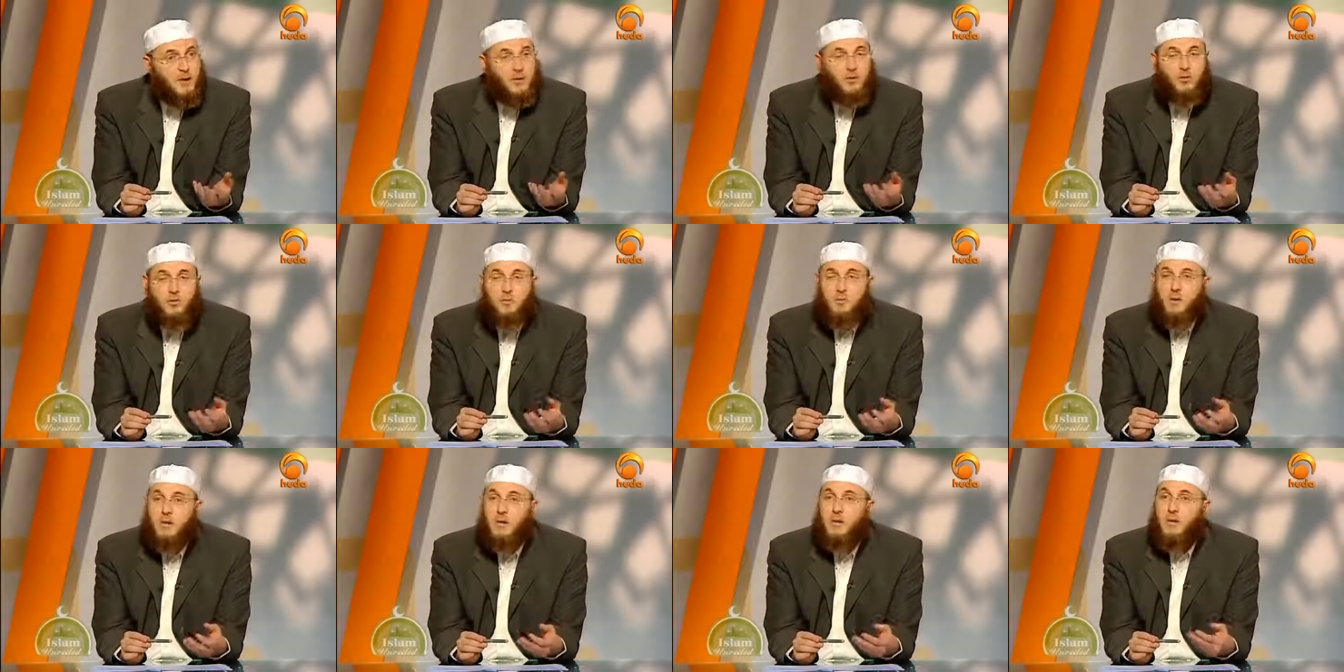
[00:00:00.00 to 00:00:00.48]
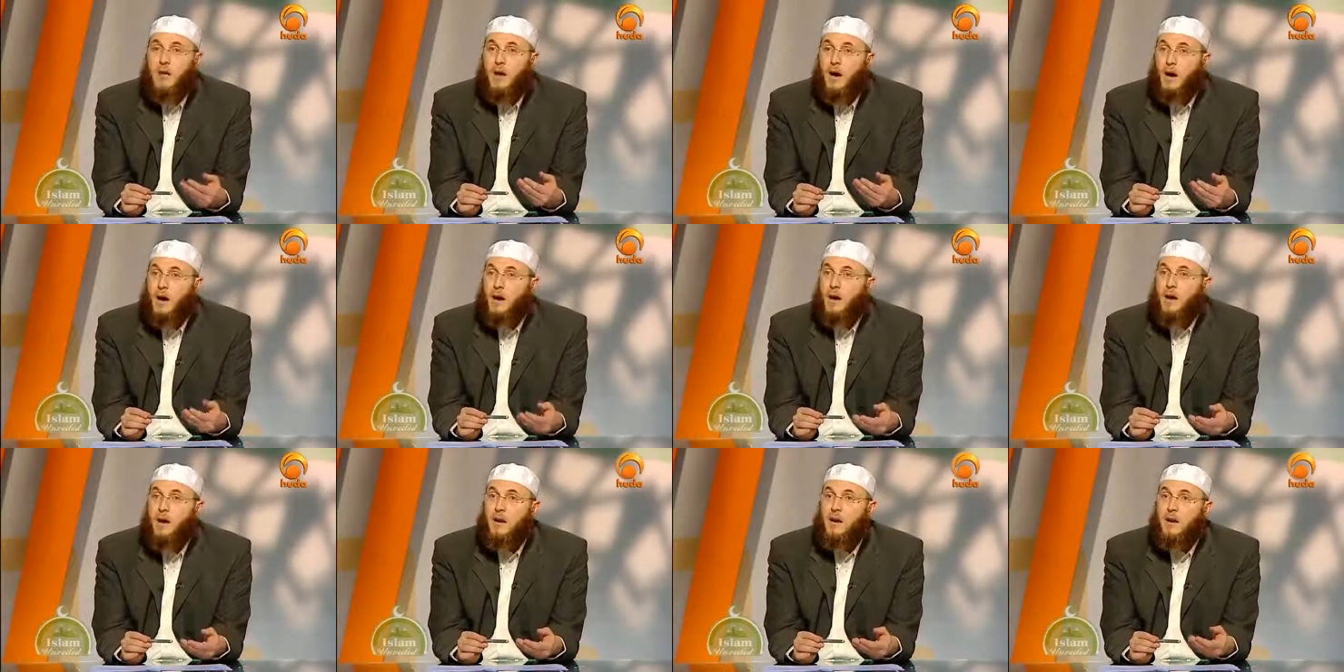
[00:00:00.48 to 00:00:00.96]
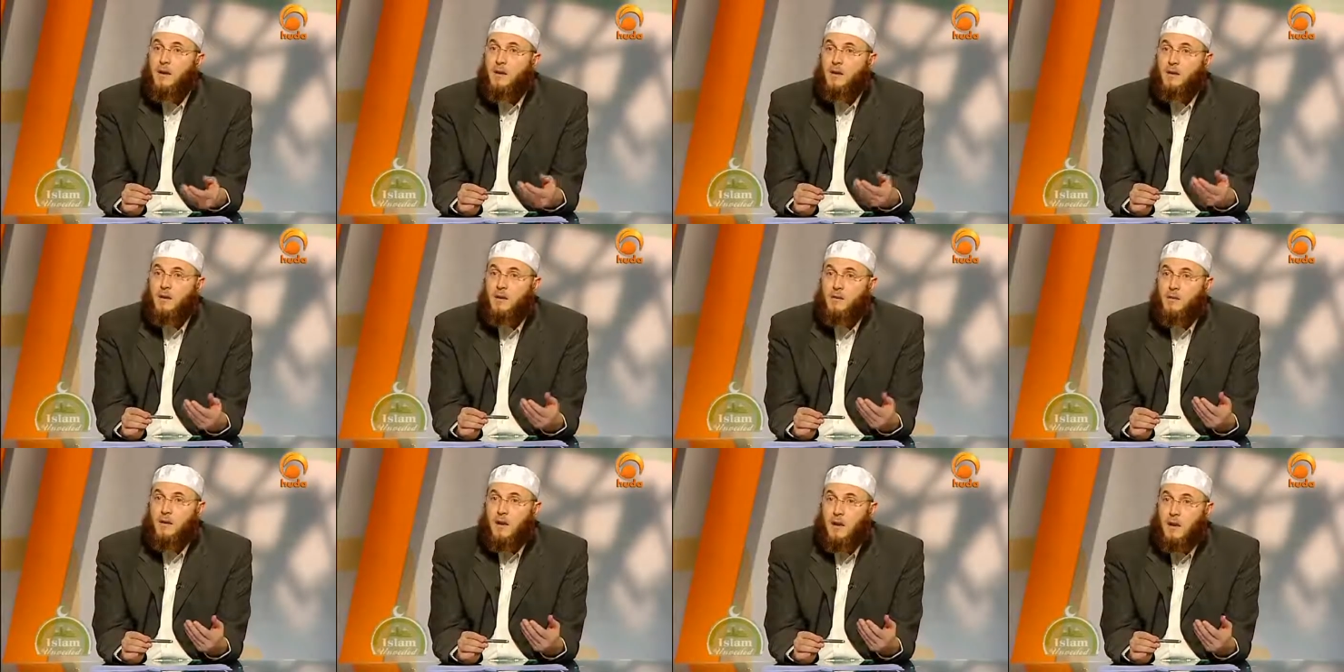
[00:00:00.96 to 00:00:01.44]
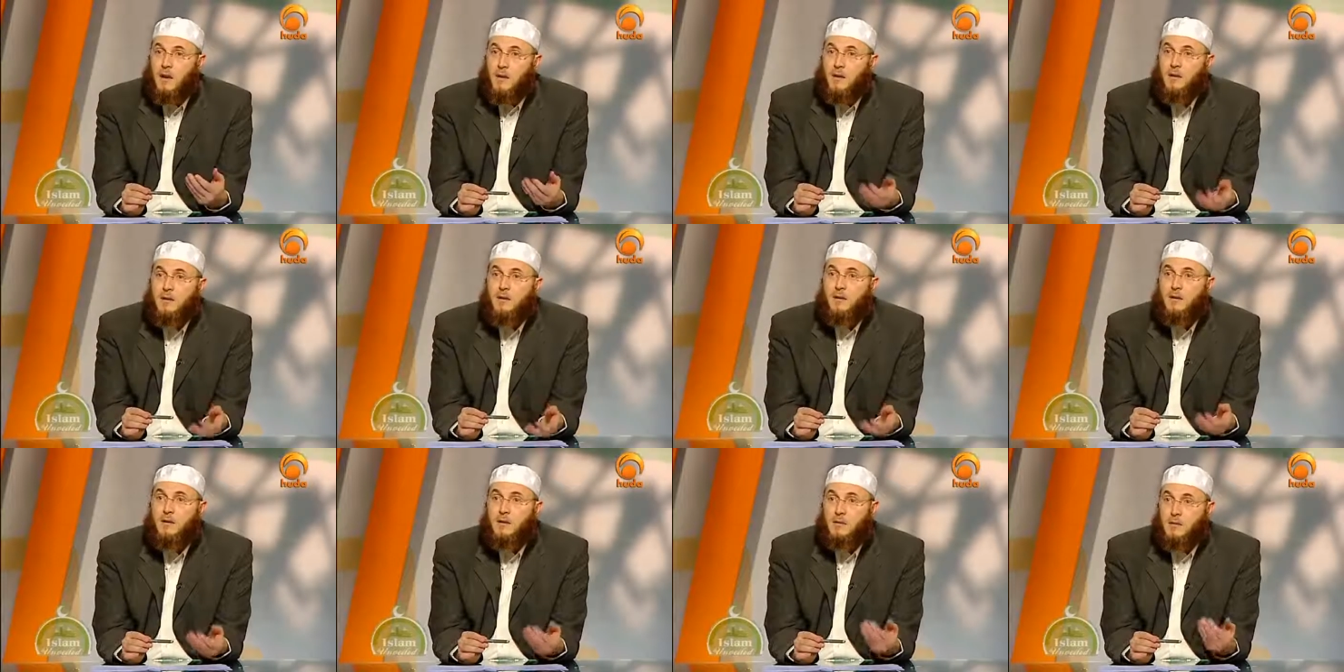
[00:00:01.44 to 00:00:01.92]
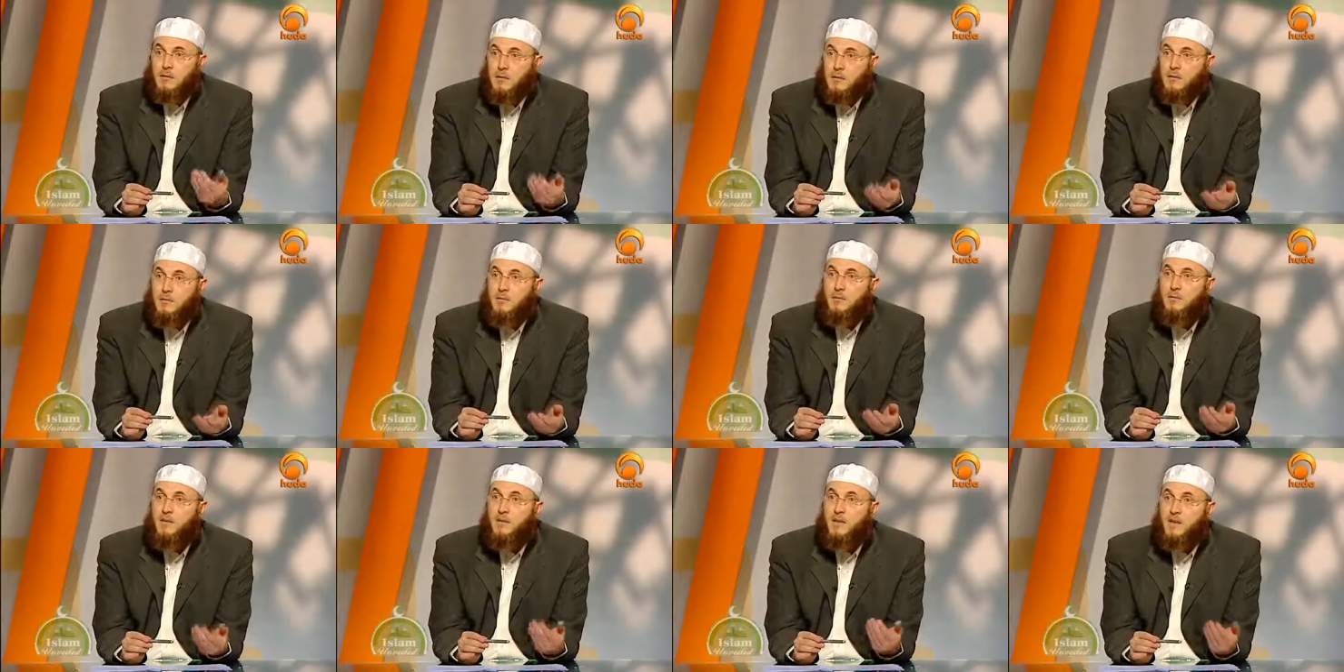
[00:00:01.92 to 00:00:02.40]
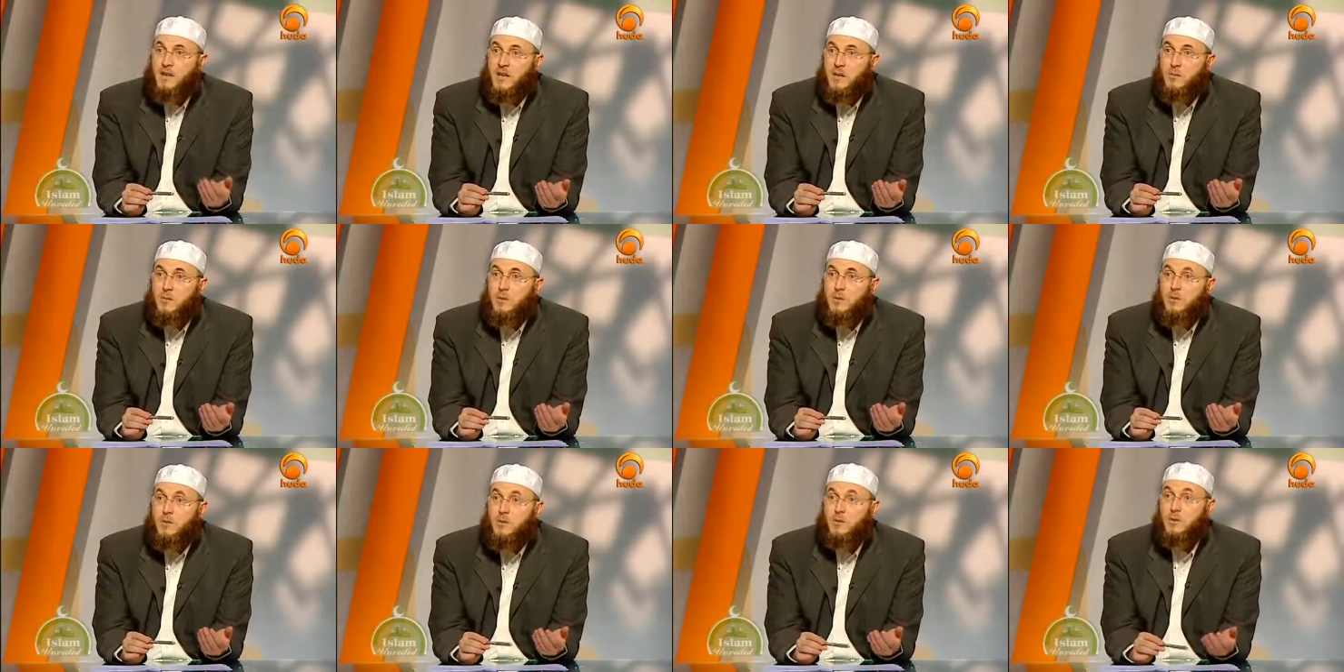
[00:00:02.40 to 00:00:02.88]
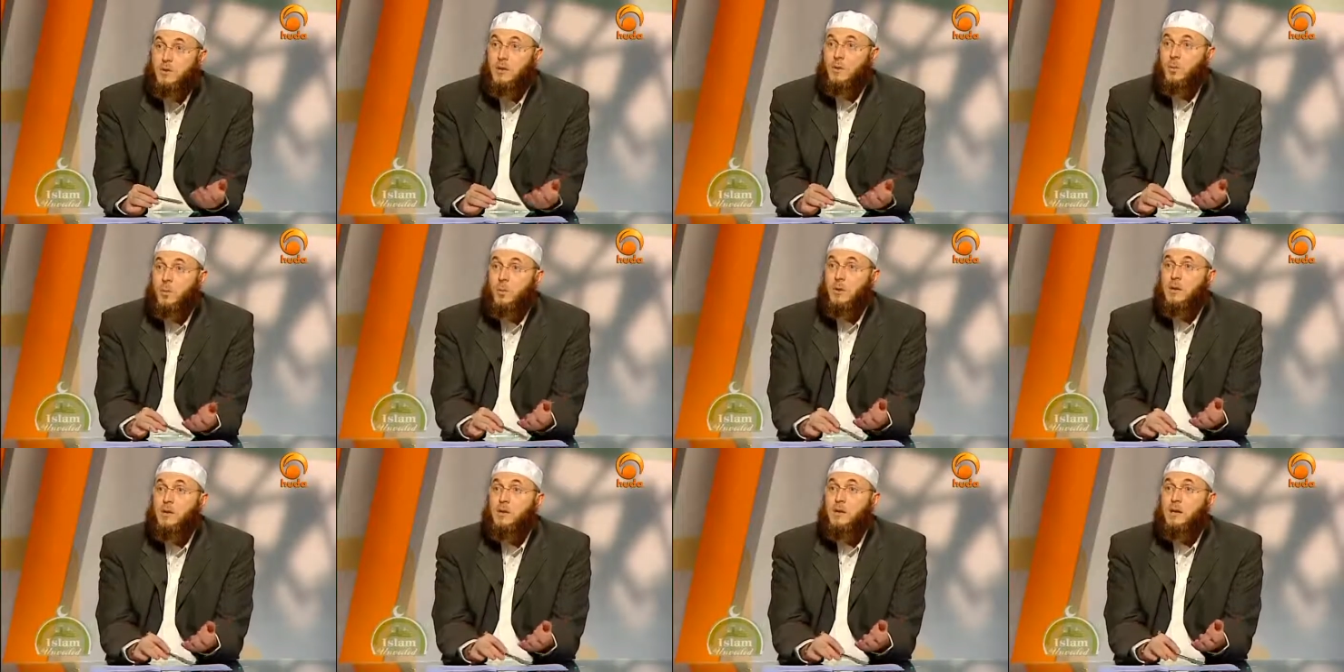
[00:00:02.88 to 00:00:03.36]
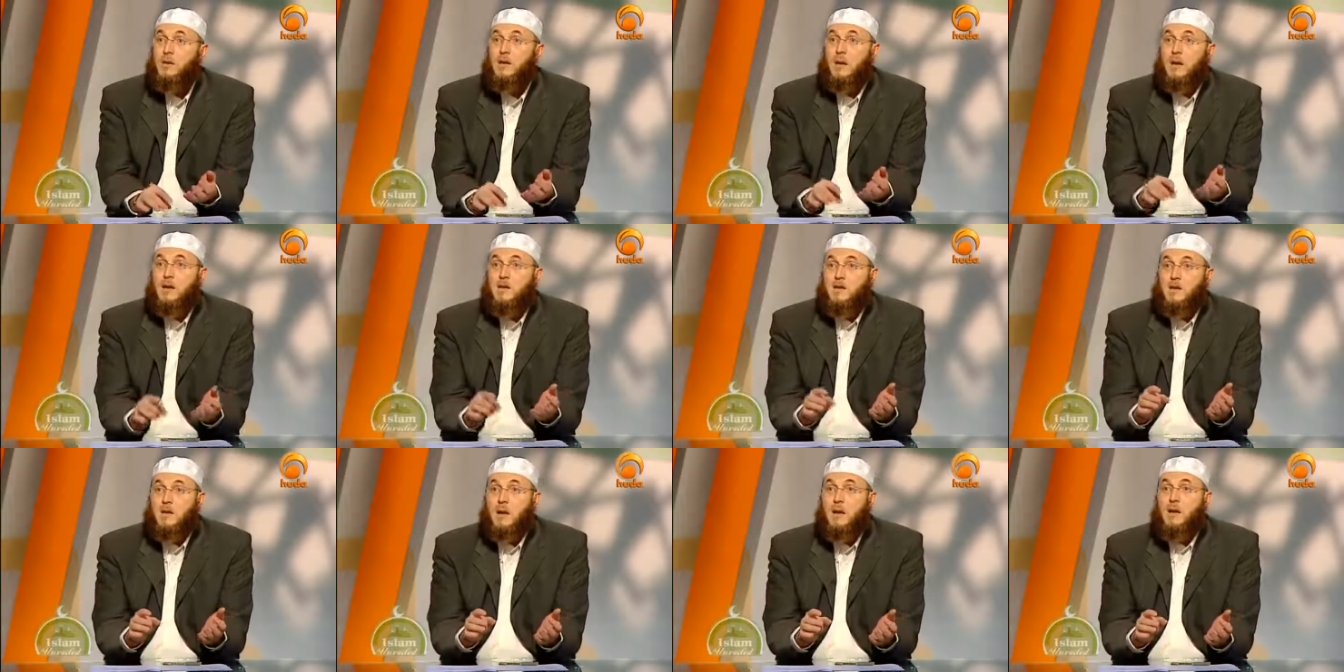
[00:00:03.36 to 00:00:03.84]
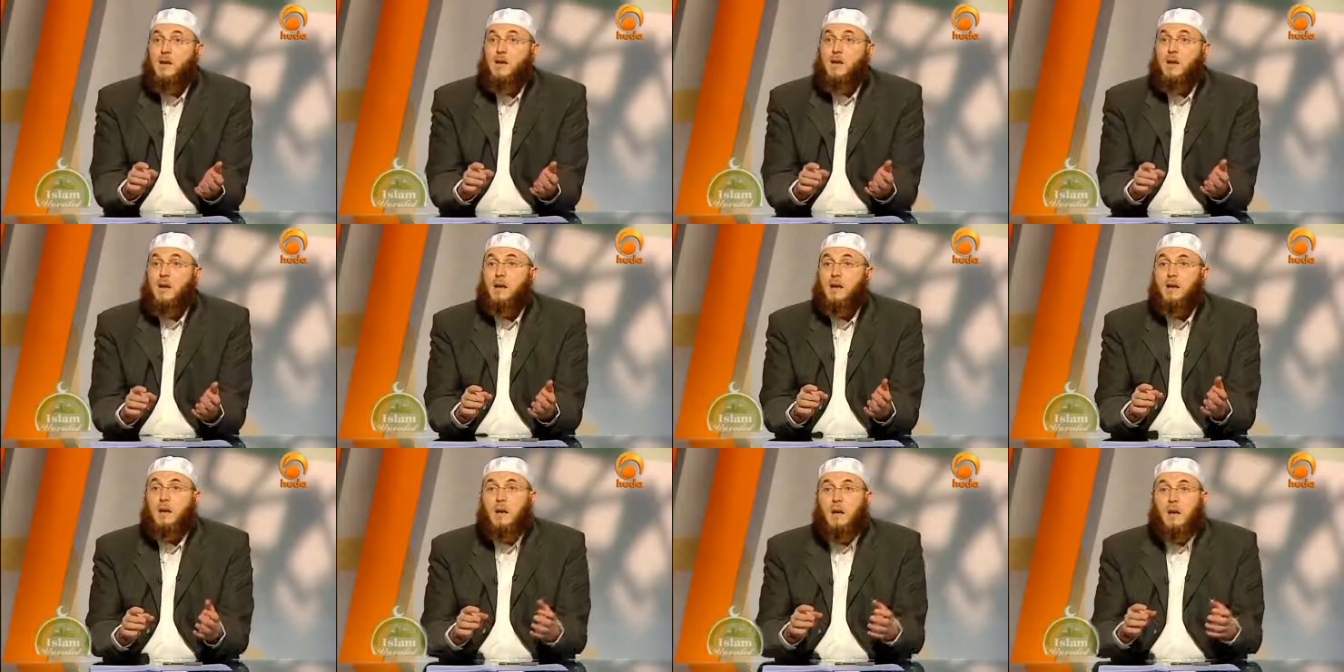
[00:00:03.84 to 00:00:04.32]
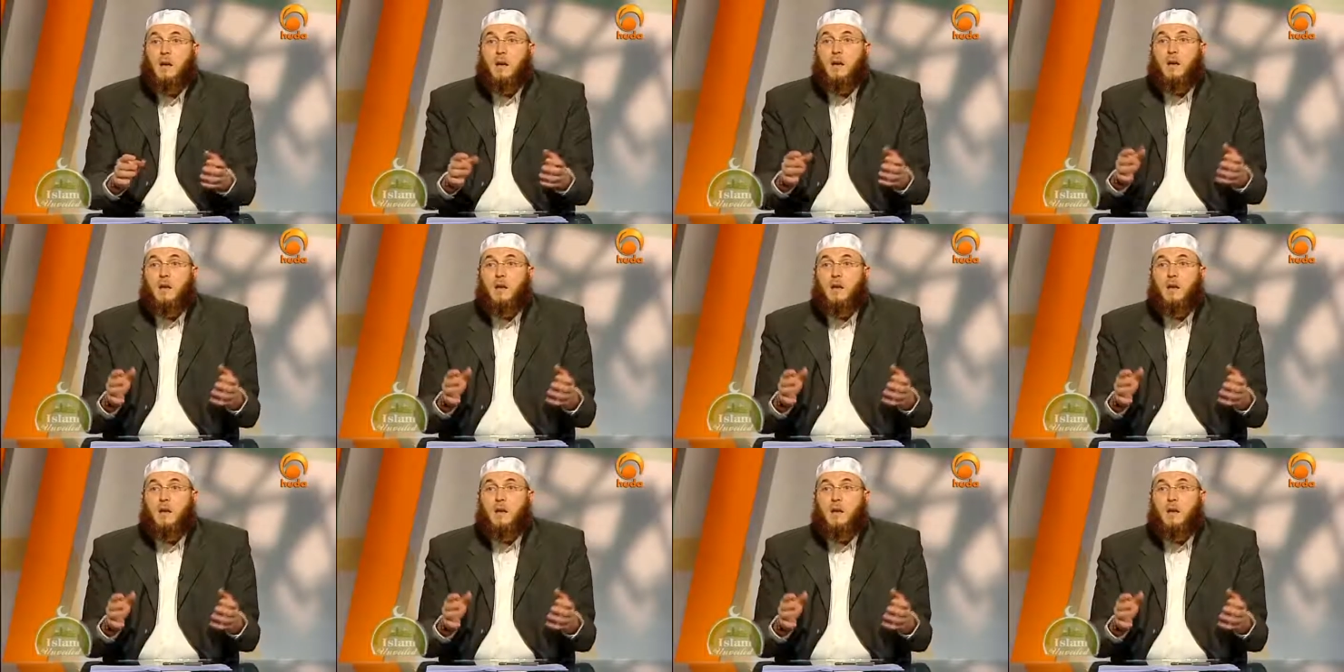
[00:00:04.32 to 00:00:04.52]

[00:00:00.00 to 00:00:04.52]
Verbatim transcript: and to be kind and nice and good to the neighbors to the point that I thought that